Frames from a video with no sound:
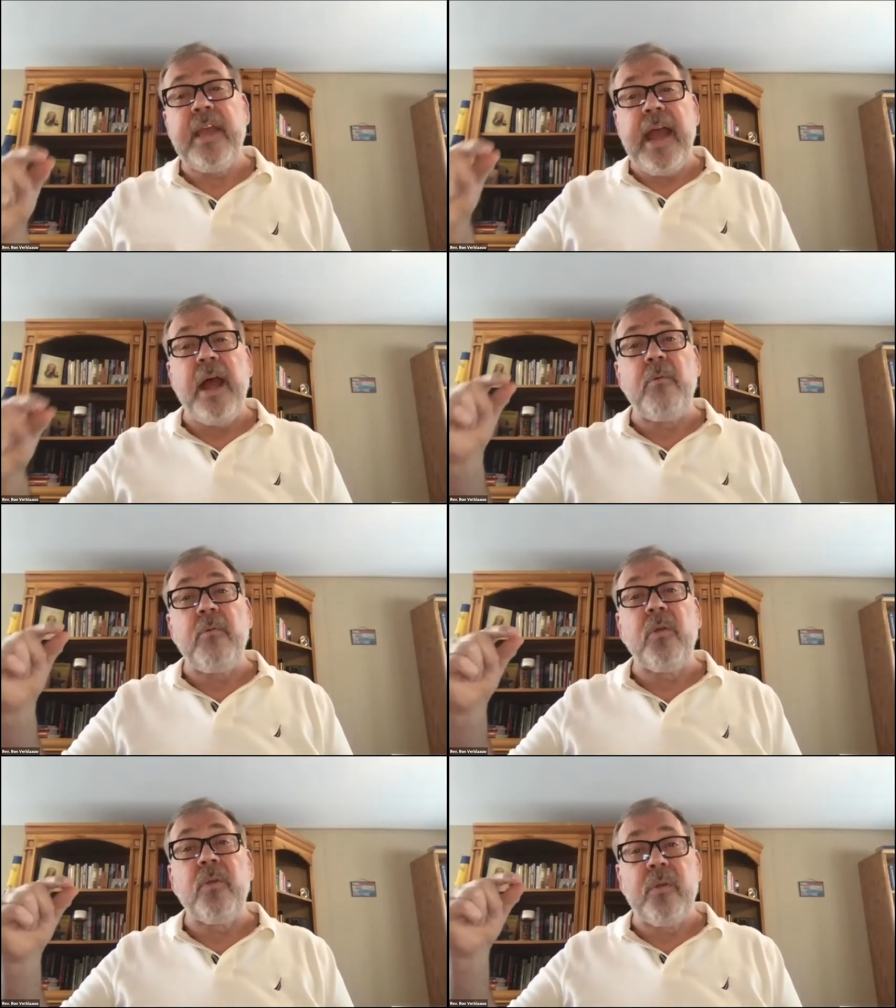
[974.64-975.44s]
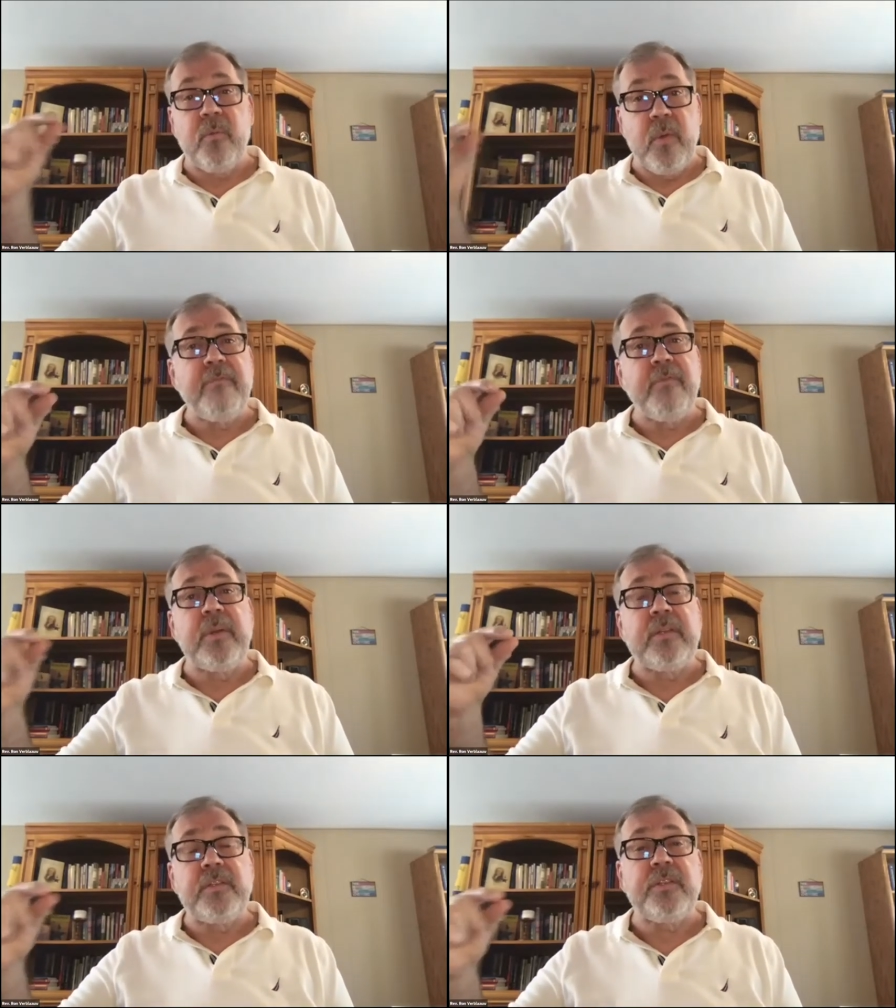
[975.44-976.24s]
our
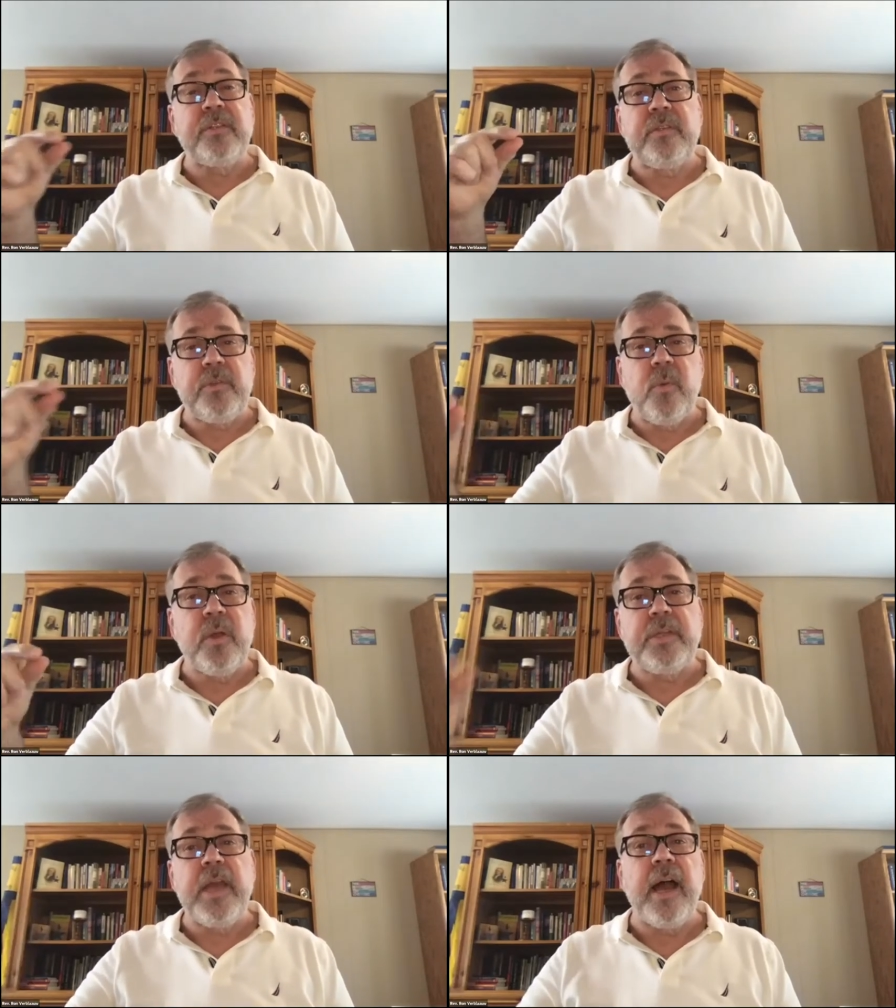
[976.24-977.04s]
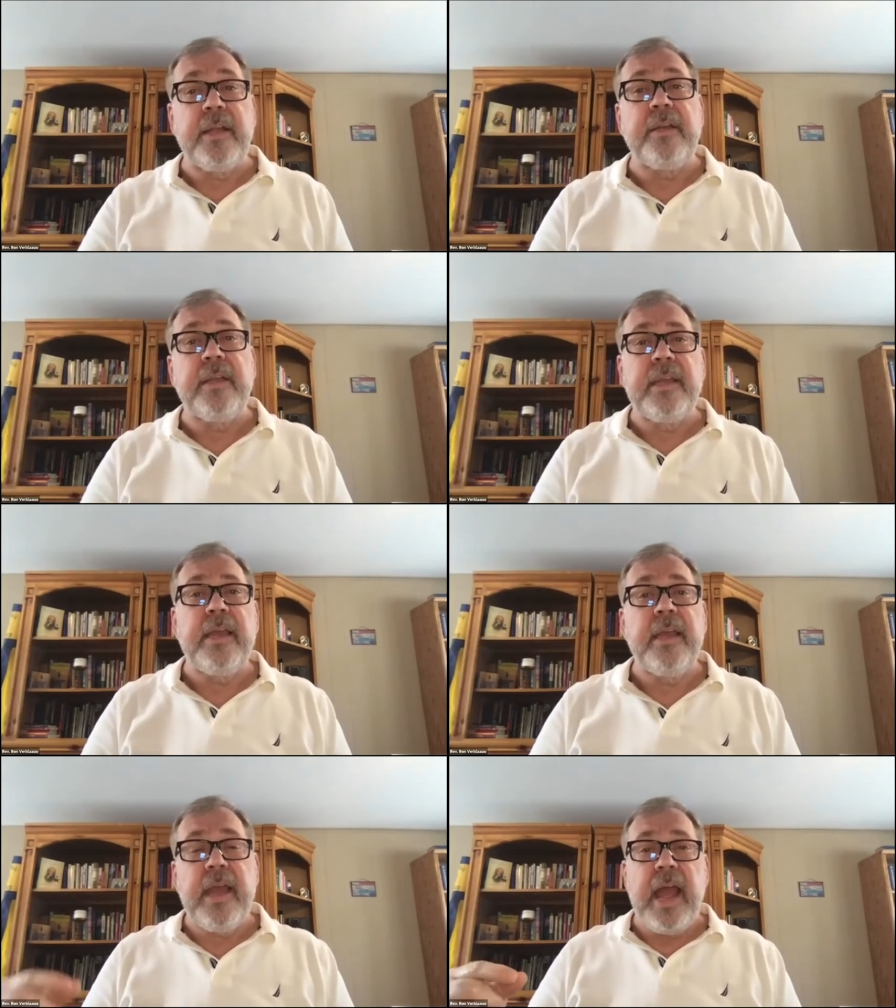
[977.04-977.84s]
reverence toward God,
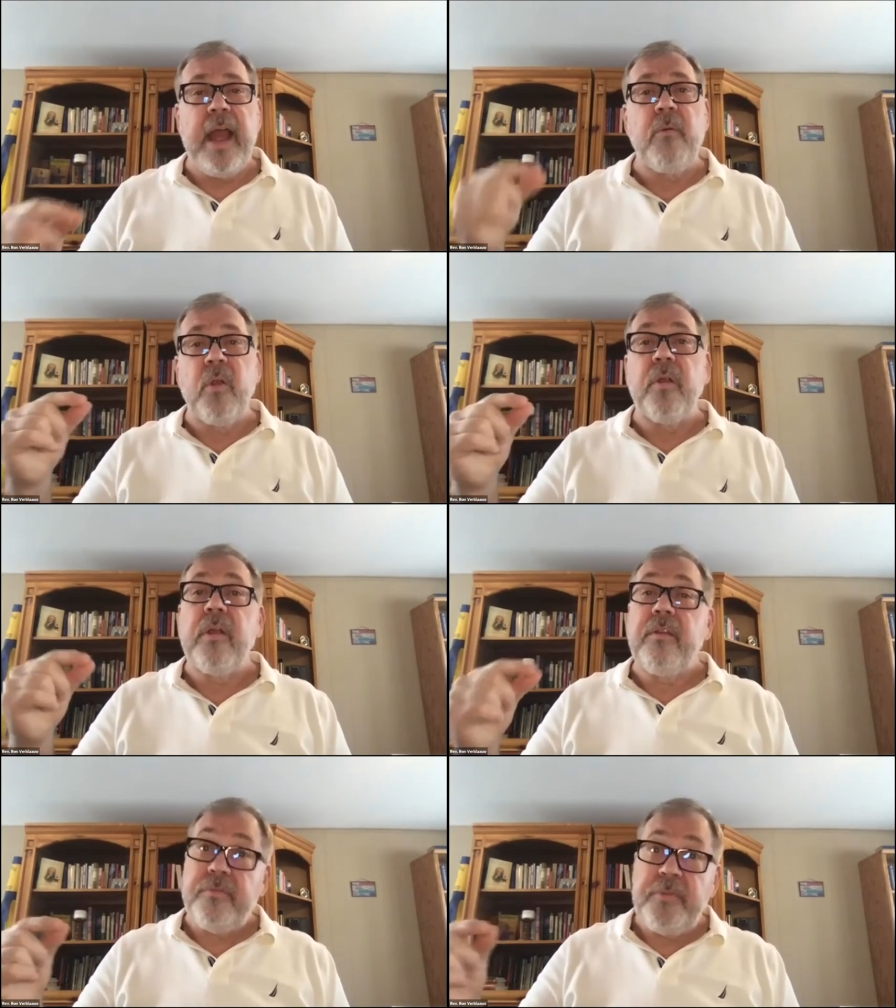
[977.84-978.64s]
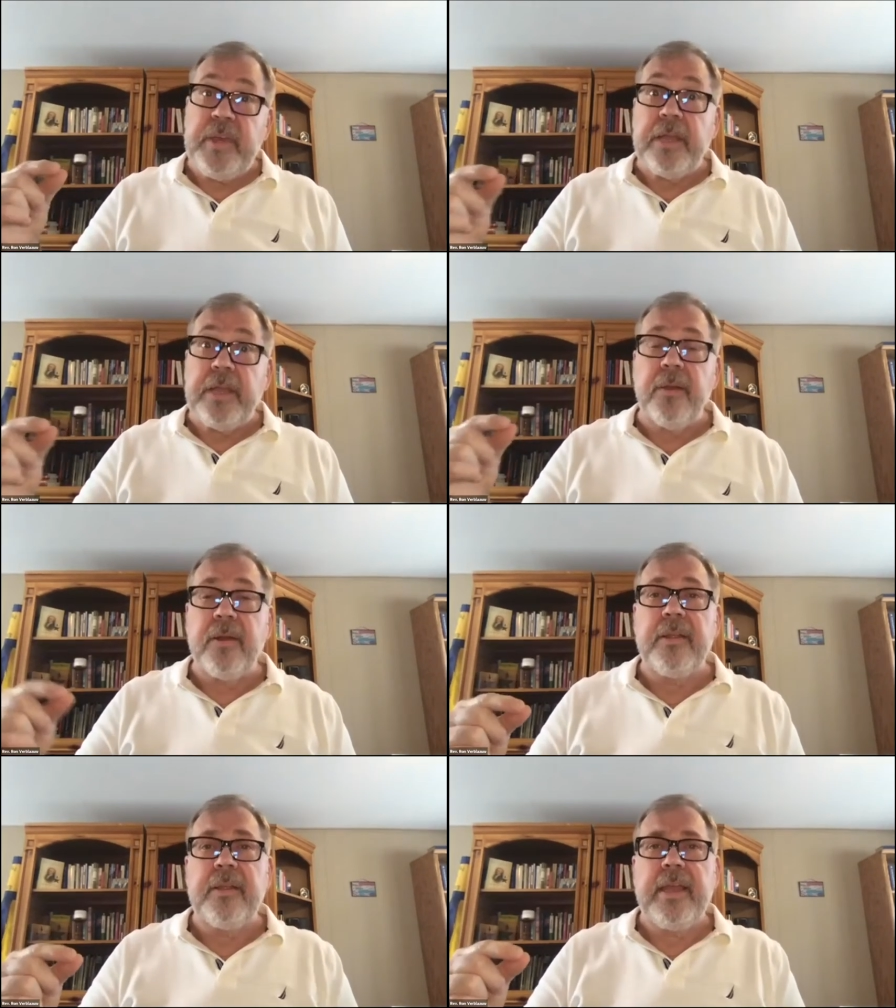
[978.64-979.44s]
our fear,
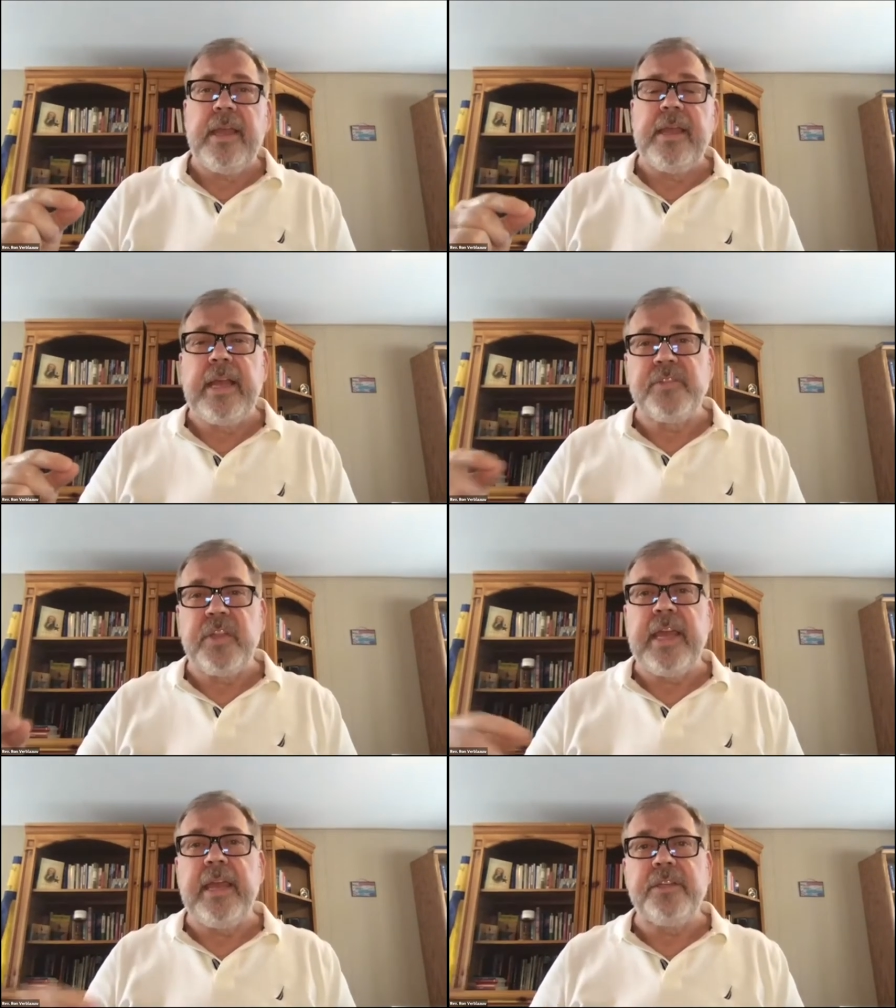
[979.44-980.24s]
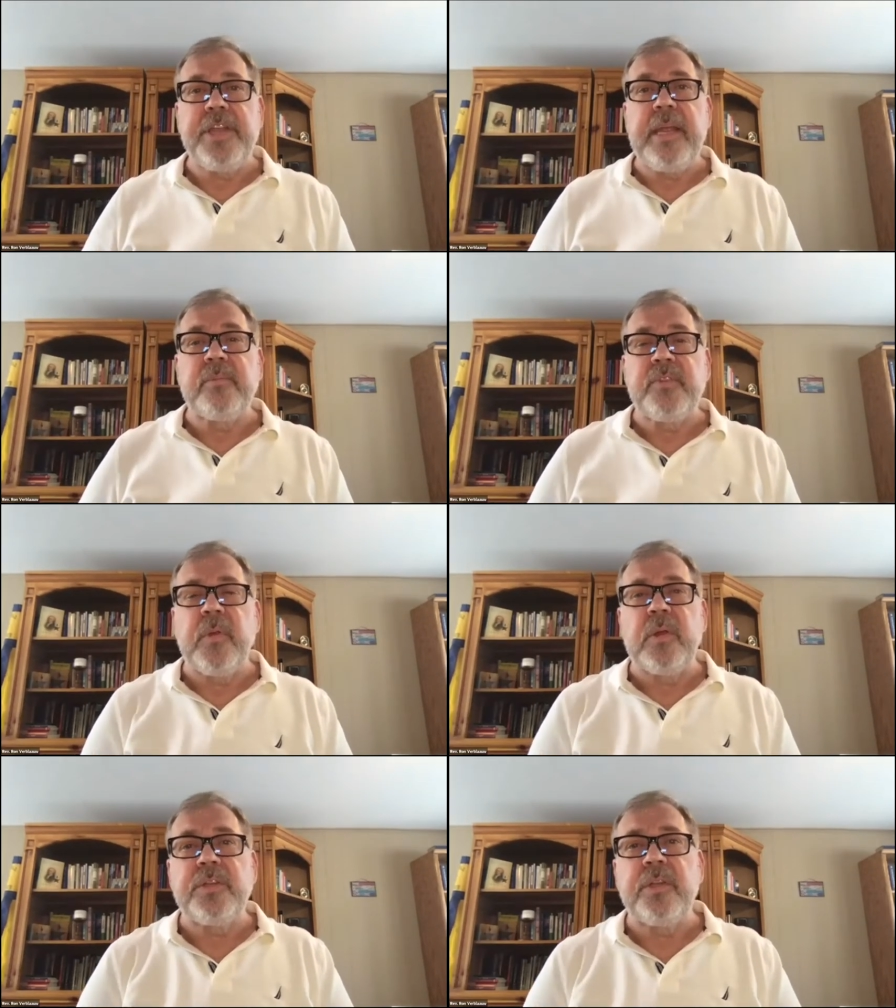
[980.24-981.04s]
as the King James
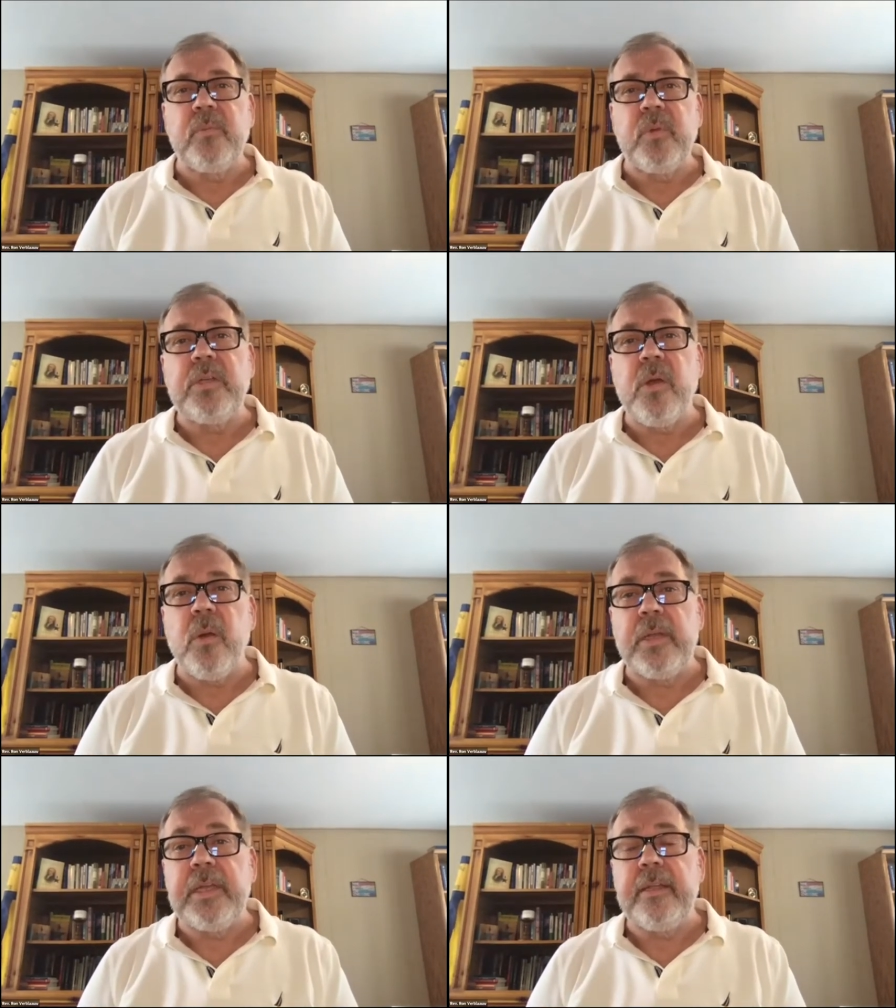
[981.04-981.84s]
Version would call it.